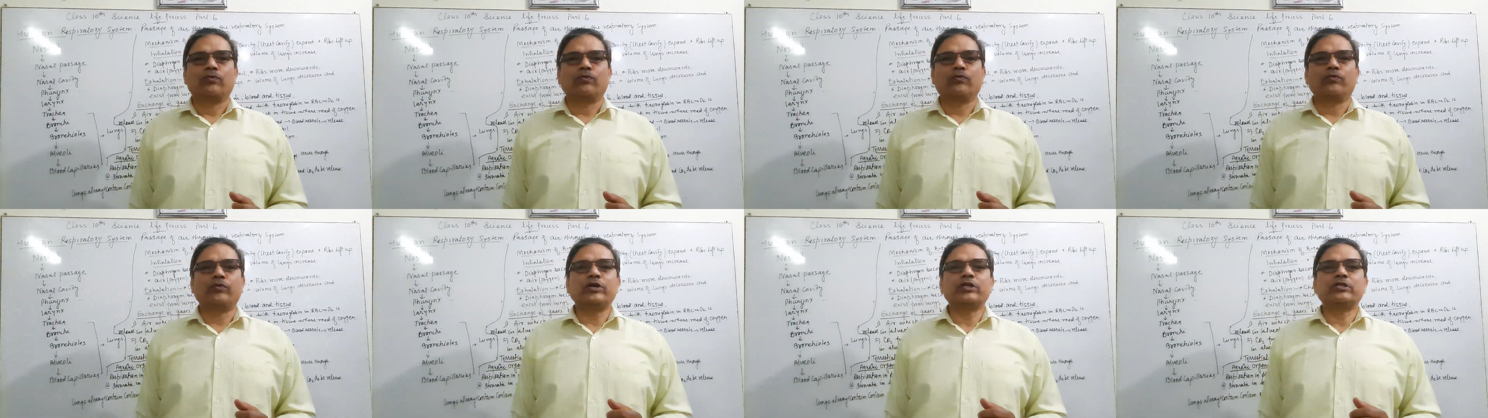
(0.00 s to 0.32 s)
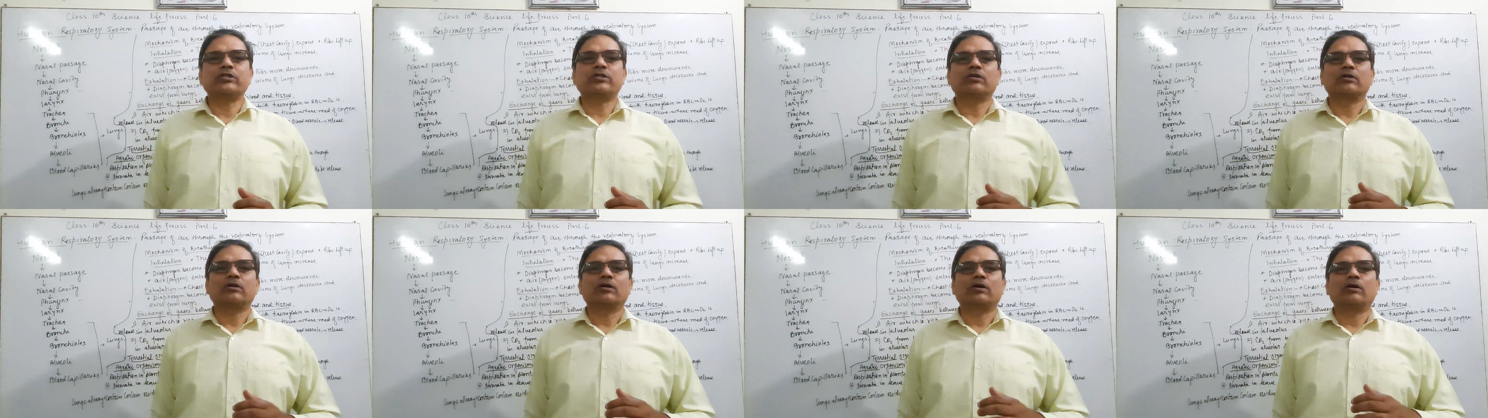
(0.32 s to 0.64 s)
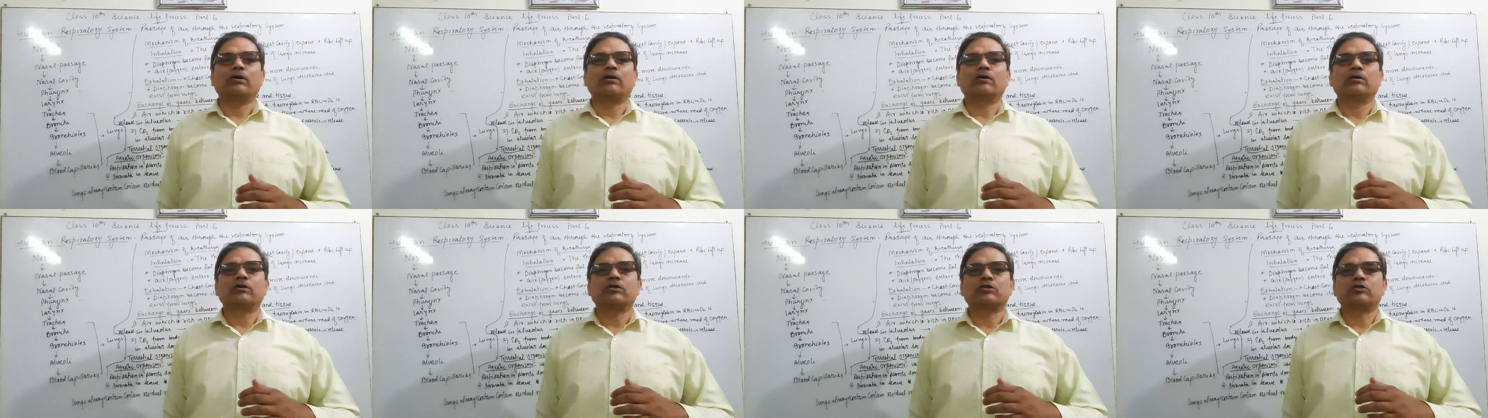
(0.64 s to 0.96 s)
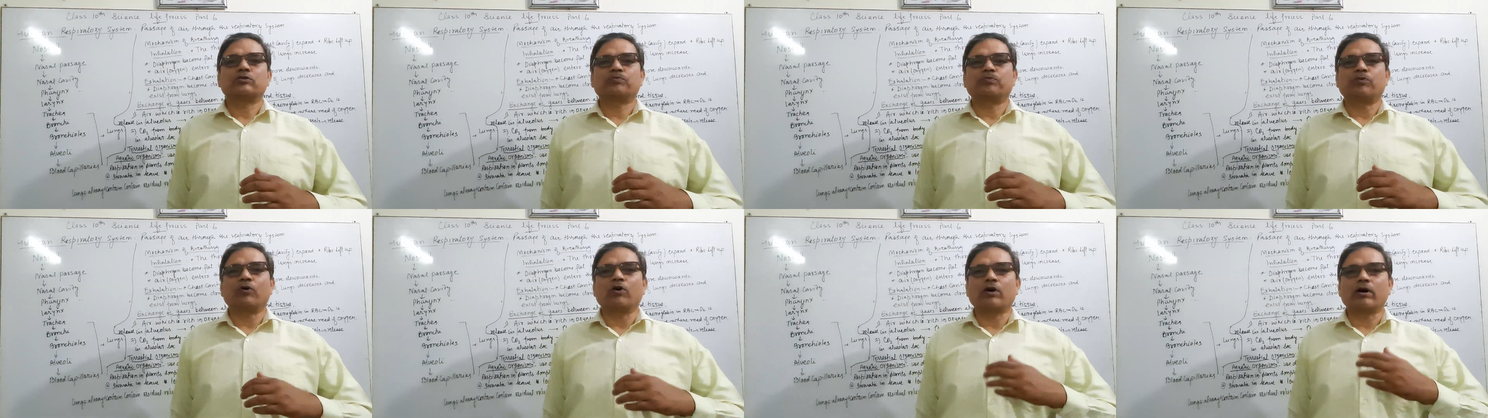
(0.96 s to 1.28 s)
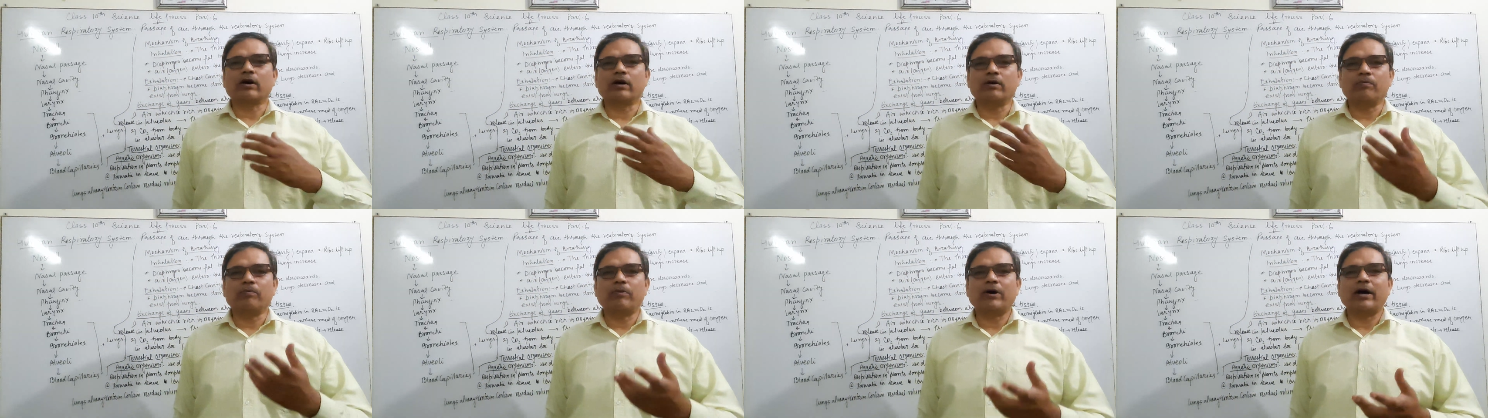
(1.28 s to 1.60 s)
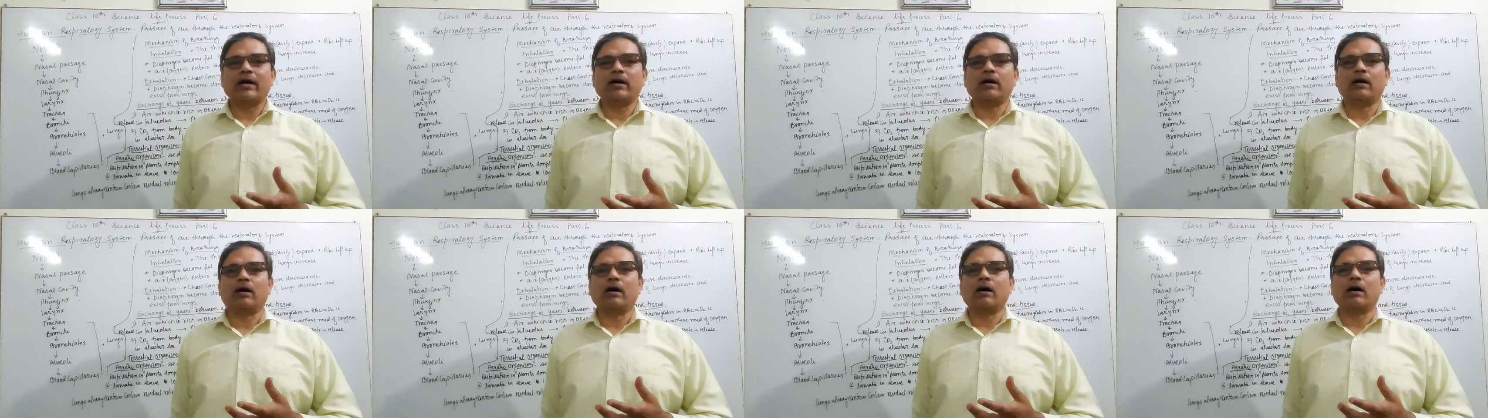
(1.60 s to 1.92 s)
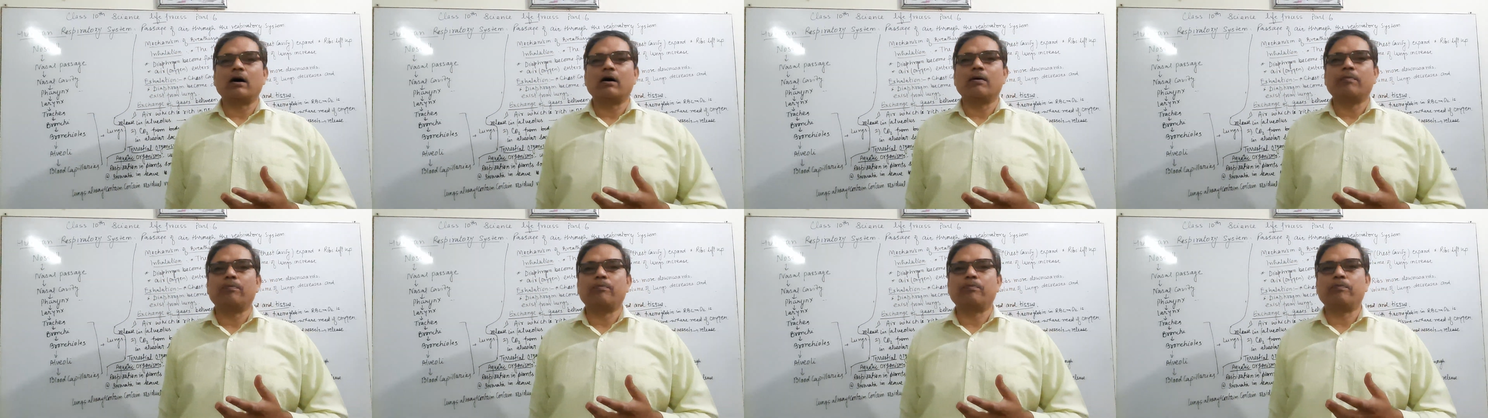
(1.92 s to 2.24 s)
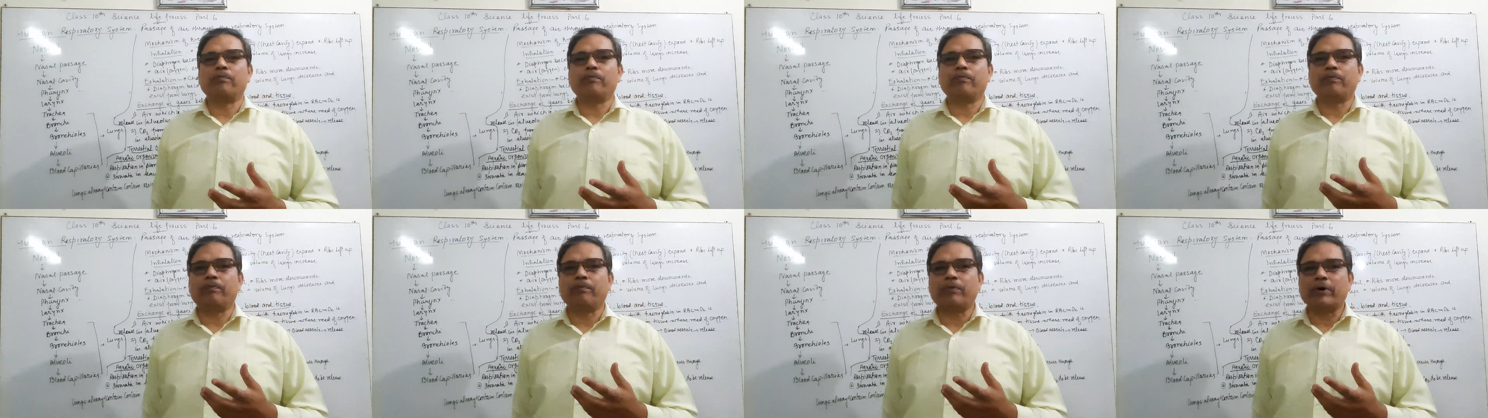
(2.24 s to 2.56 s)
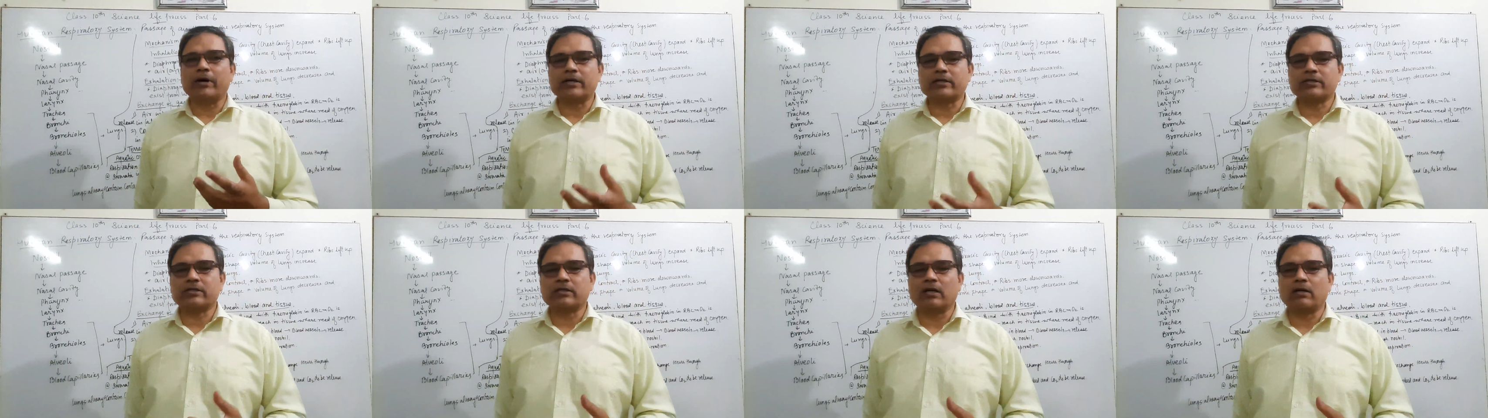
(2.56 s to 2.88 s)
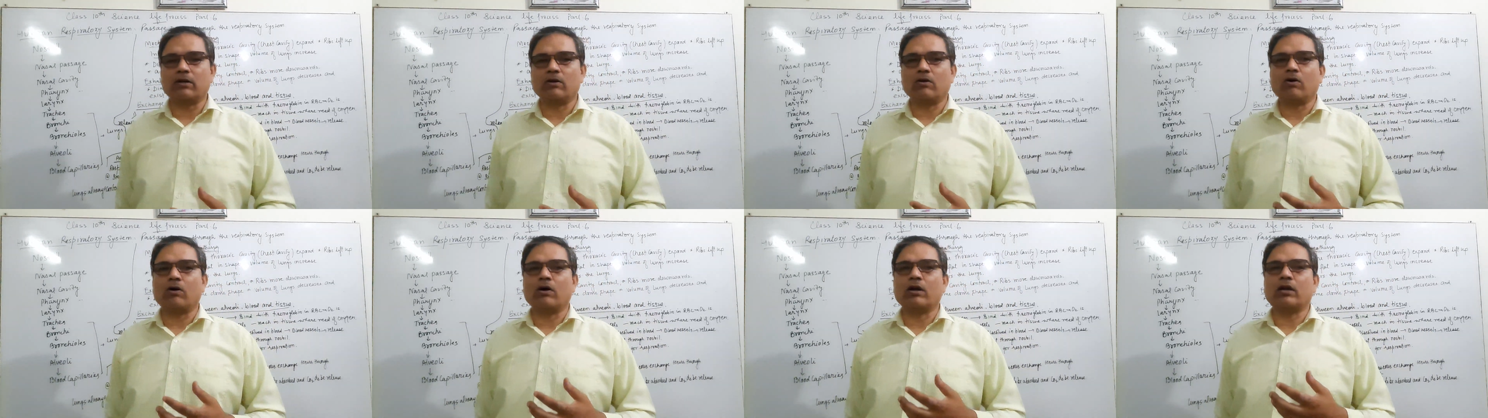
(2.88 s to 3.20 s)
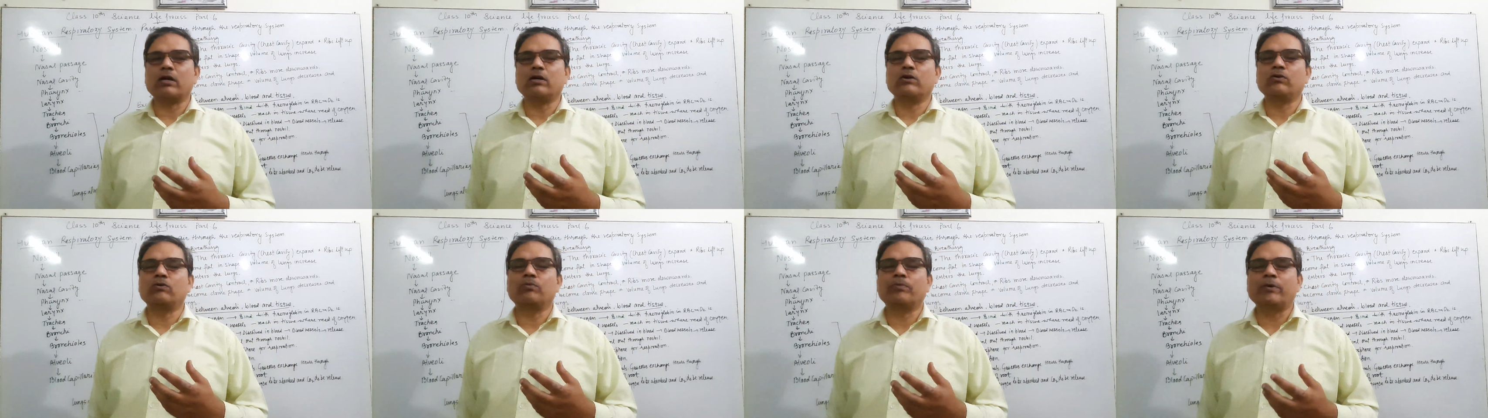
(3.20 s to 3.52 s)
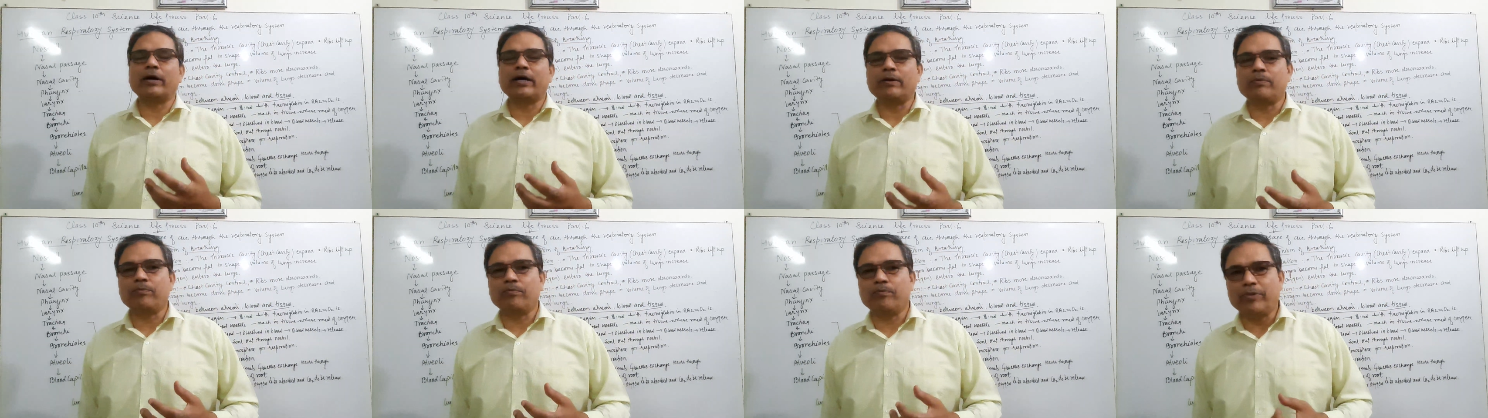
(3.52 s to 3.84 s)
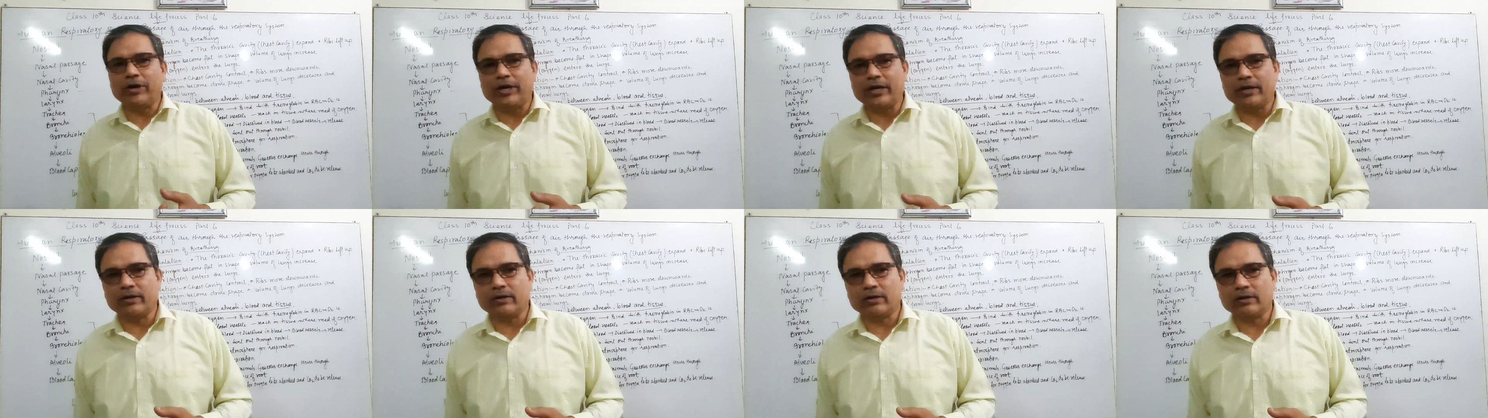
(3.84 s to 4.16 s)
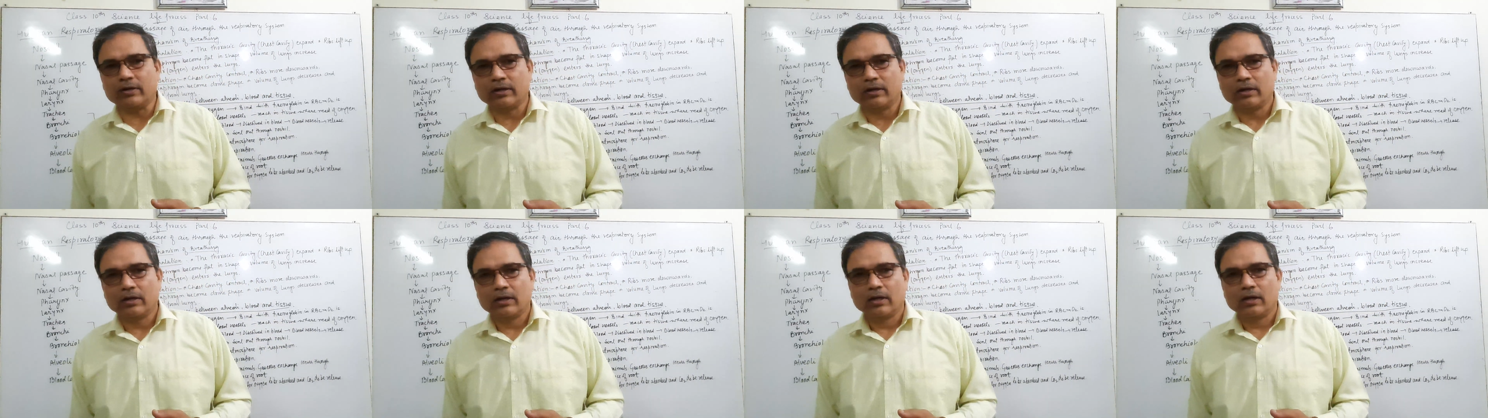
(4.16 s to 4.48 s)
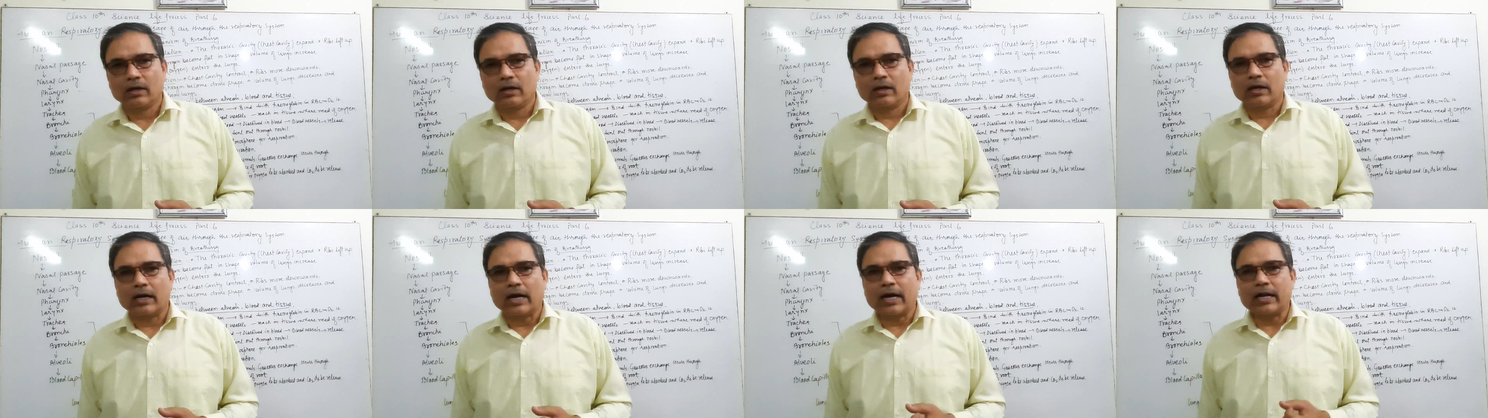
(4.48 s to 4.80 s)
which spoken by a person or a human being,